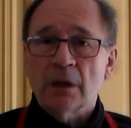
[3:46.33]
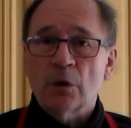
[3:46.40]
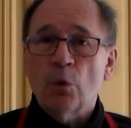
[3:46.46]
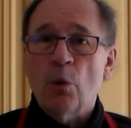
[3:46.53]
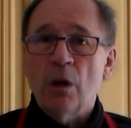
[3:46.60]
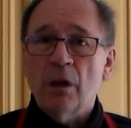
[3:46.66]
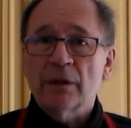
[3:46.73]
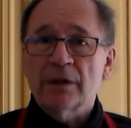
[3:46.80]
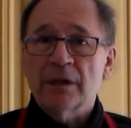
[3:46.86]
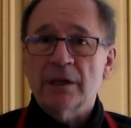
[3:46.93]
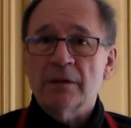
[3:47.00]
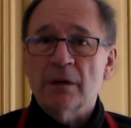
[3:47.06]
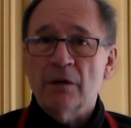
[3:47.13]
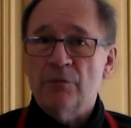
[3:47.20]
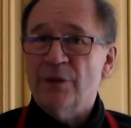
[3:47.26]

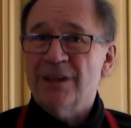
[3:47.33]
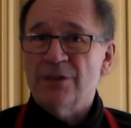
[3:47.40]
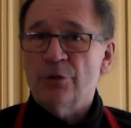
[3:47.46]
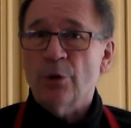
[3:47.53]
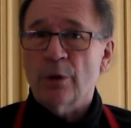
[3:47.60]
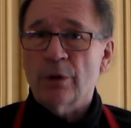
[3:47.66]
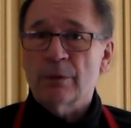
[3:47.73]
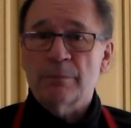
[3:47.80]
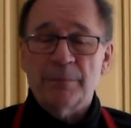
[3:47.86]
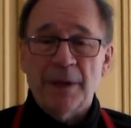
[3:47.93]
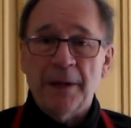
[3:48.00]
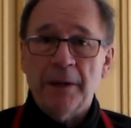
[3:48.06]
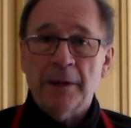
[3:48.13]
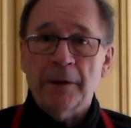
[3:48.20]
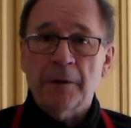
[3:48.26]
quality of indoor
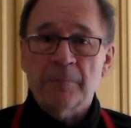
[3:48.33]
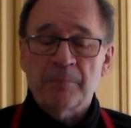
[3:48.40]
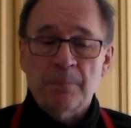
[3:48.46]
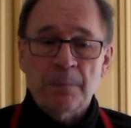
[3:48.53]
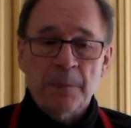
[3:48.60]
air.